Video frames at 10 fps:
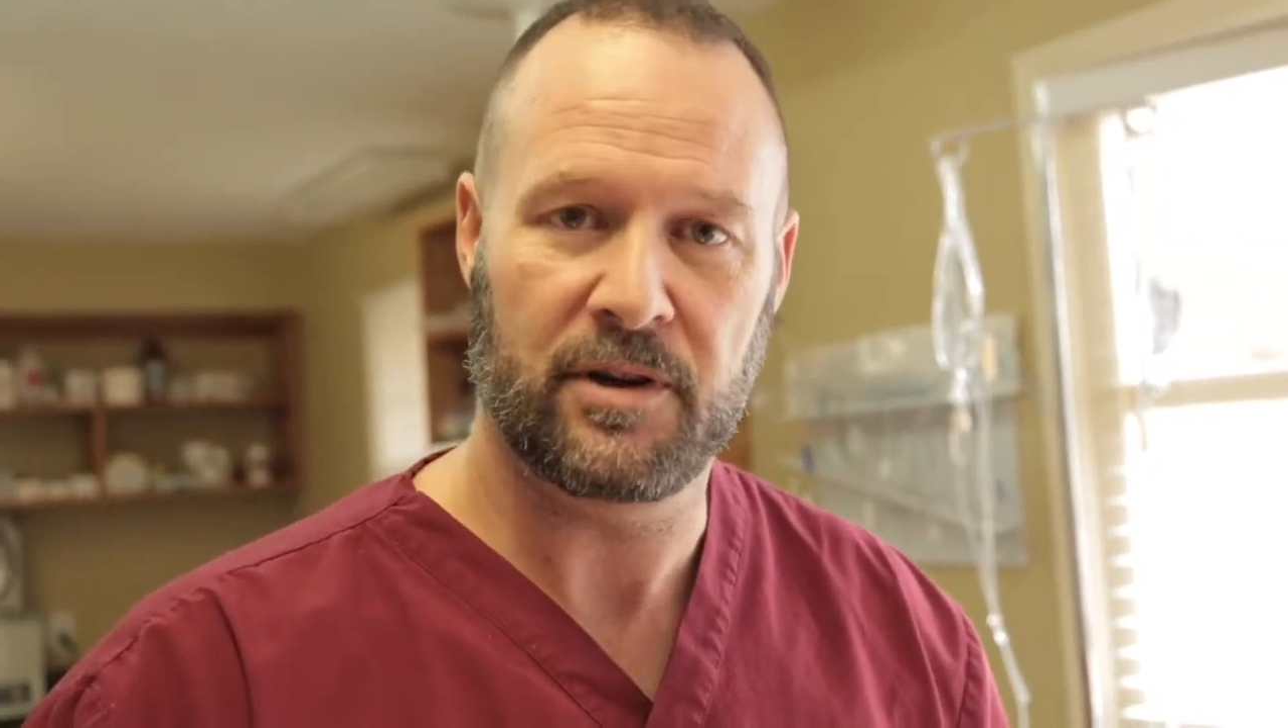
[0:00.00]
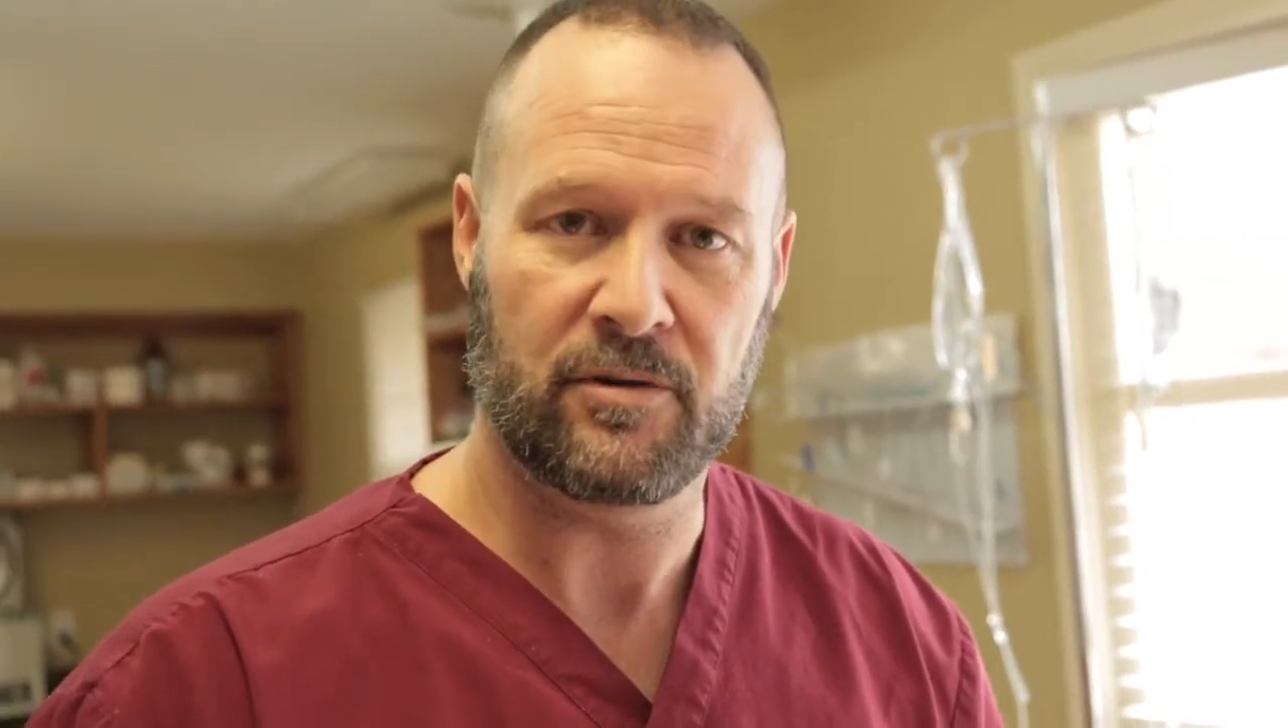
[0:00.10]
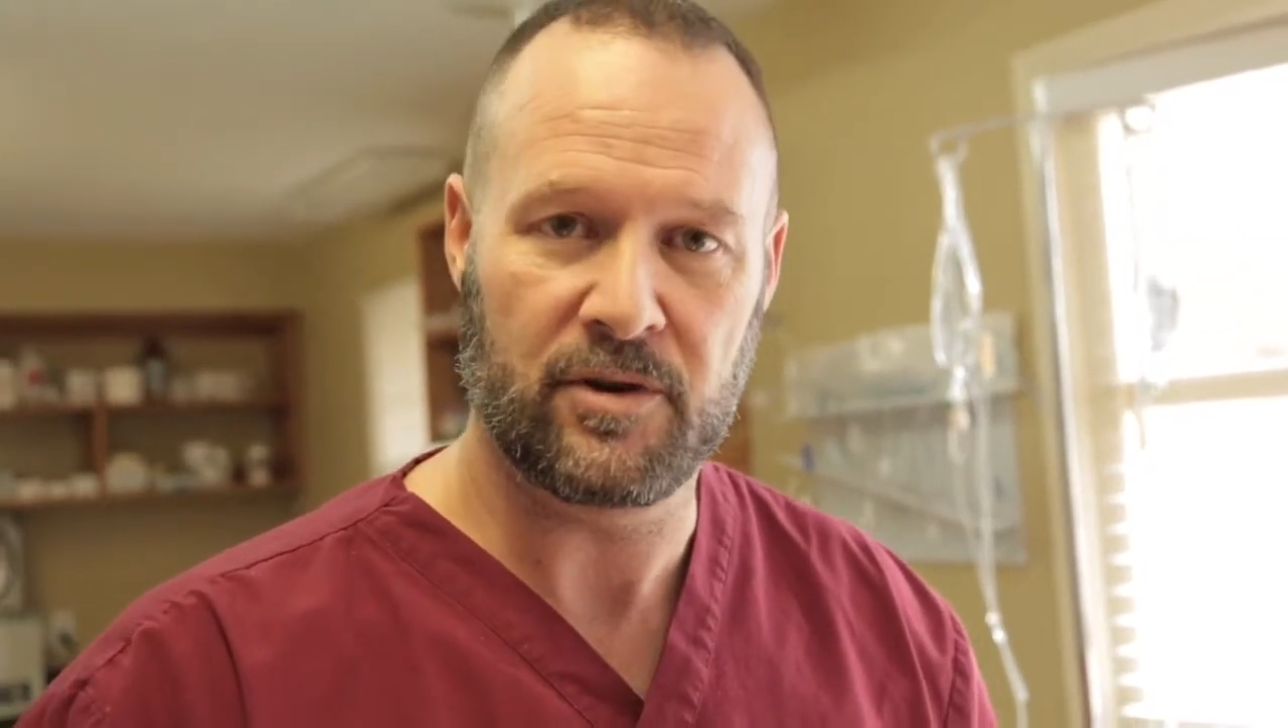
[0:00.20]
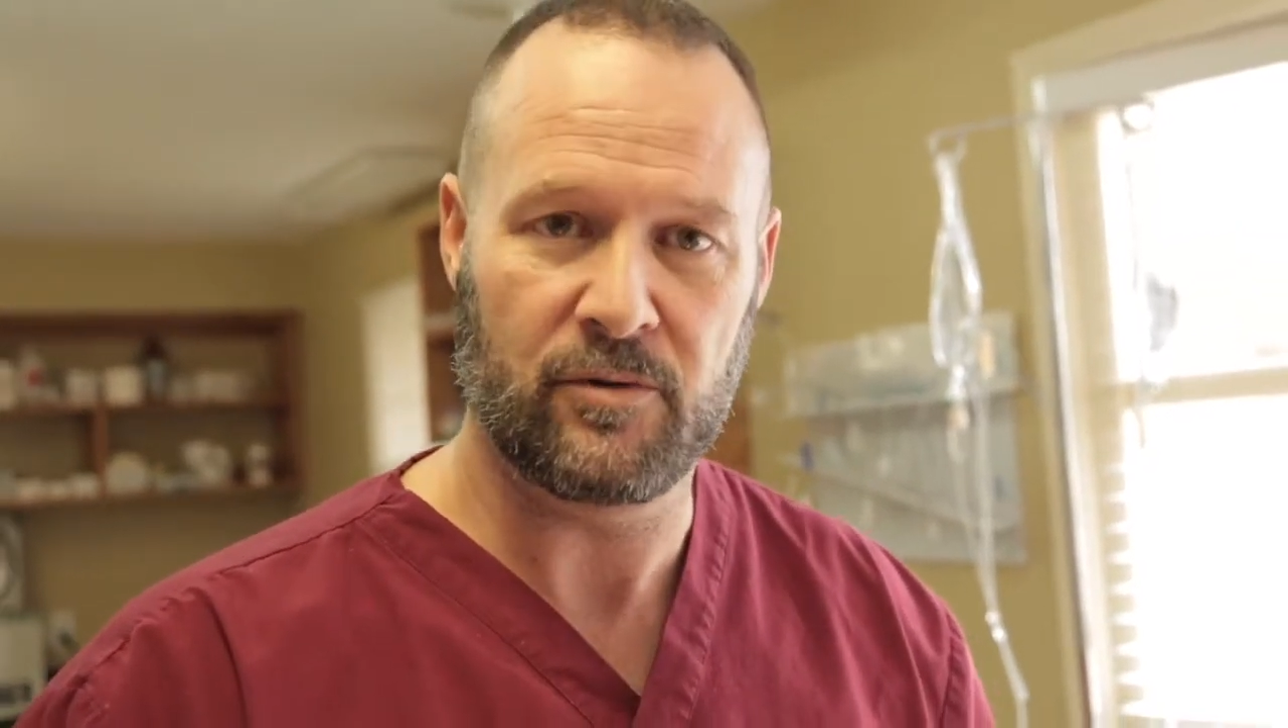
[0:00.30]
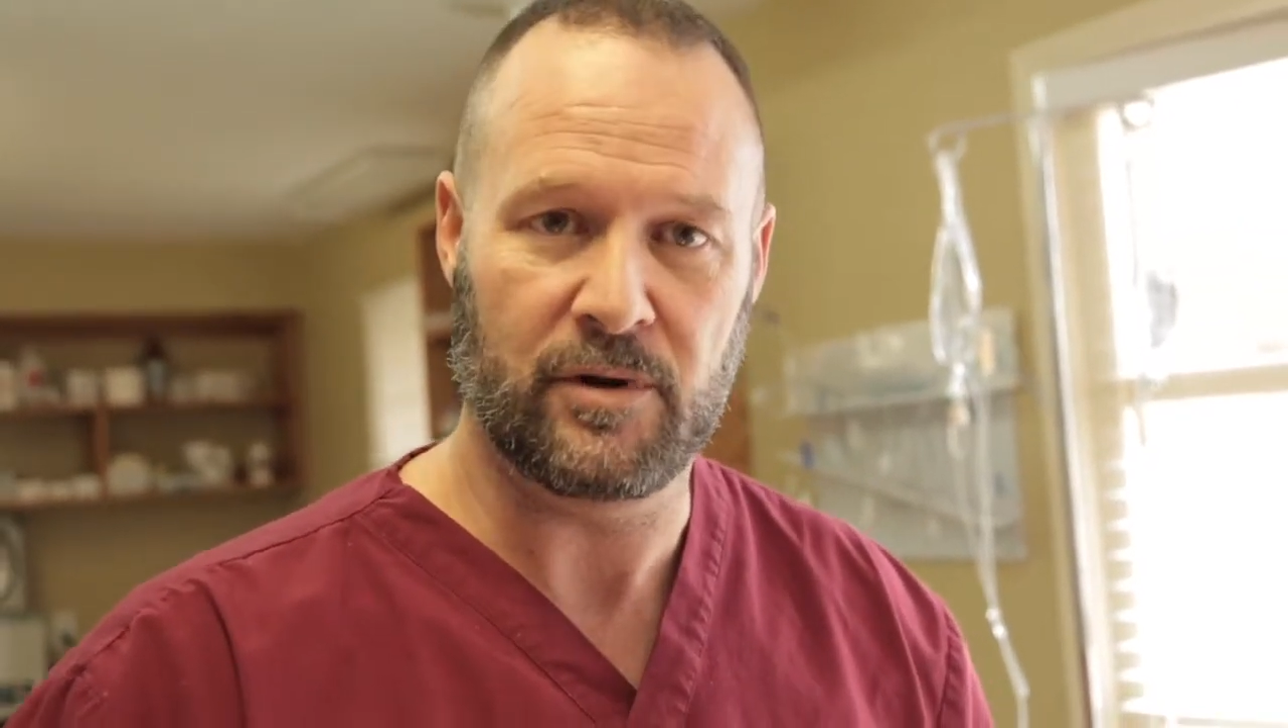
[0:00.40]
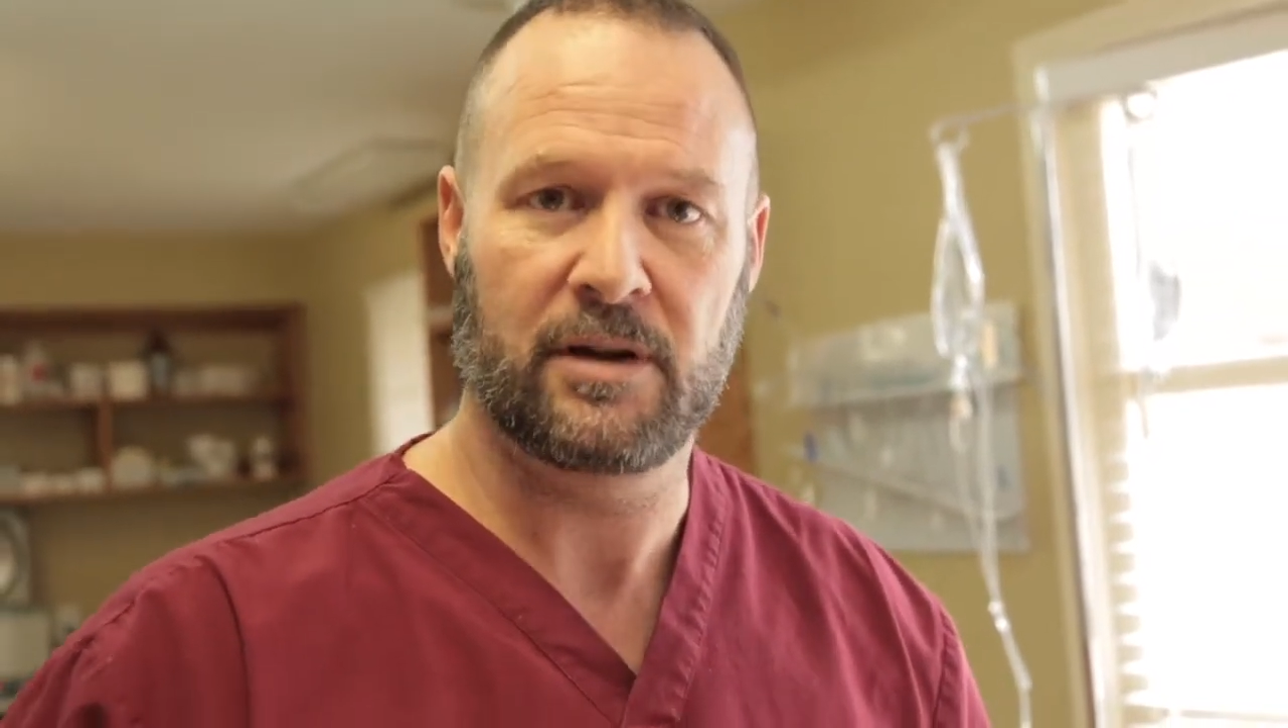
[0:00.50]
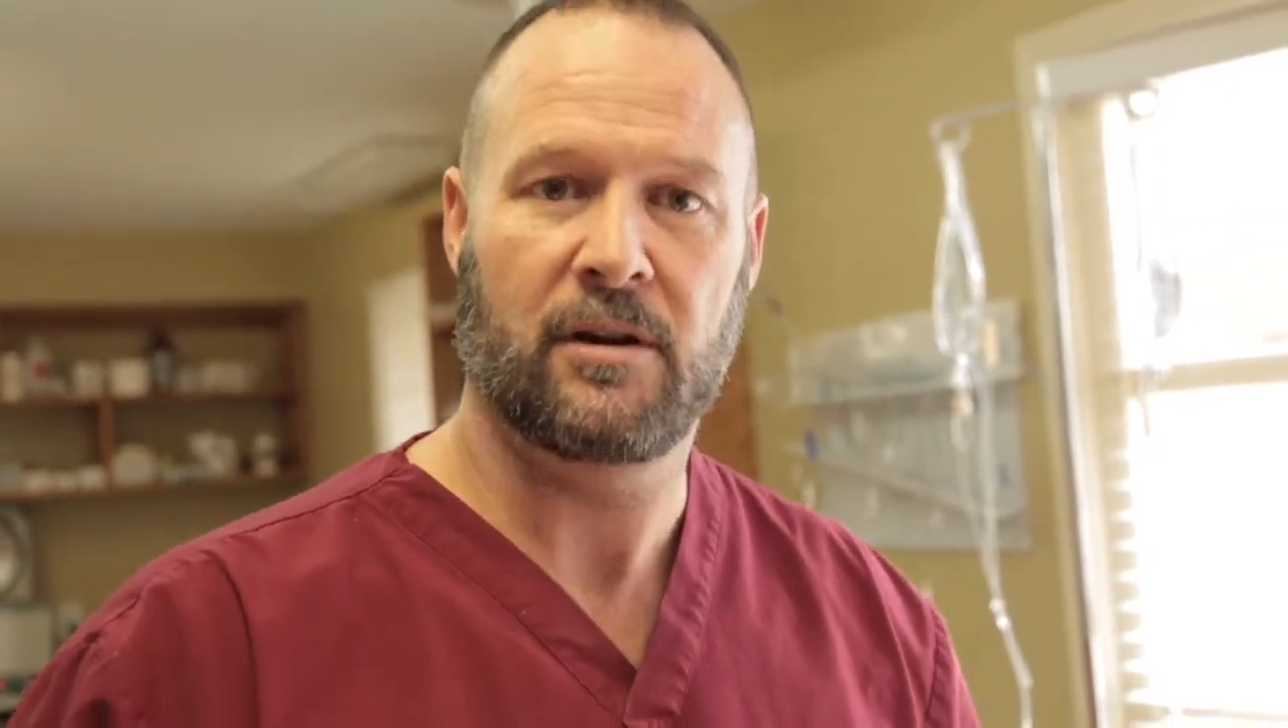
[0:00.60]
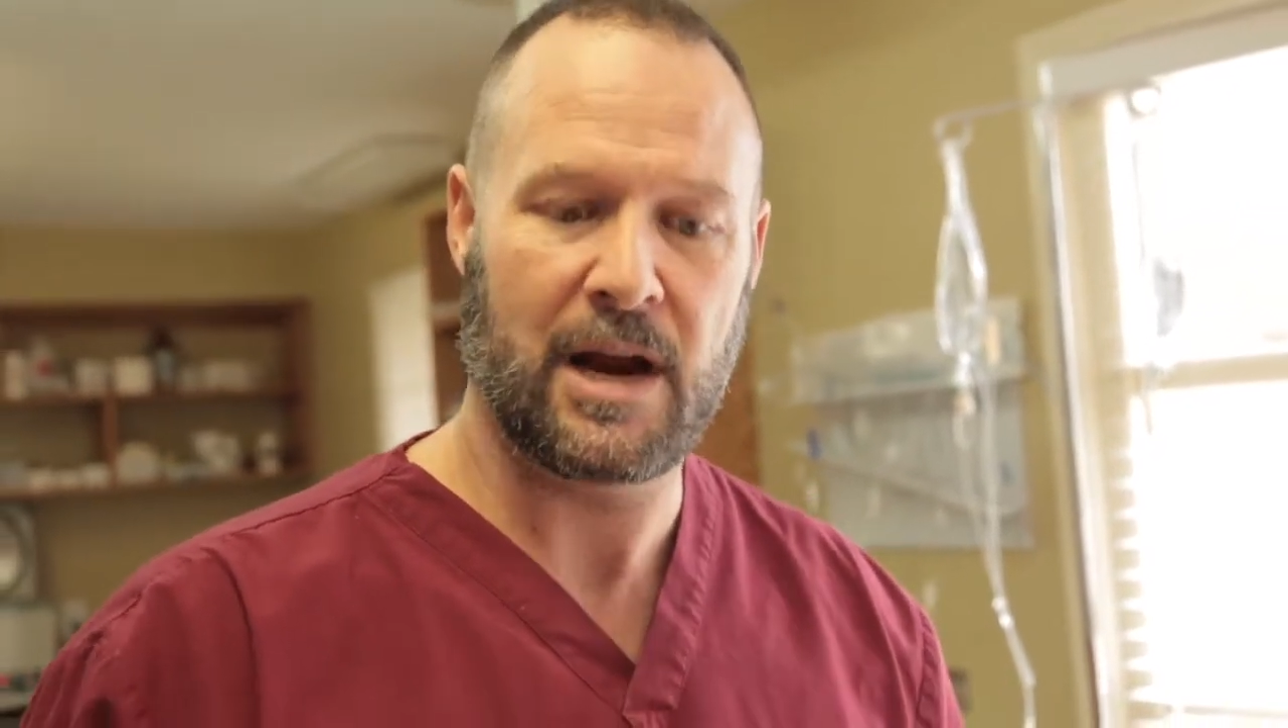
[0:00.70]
they're doing.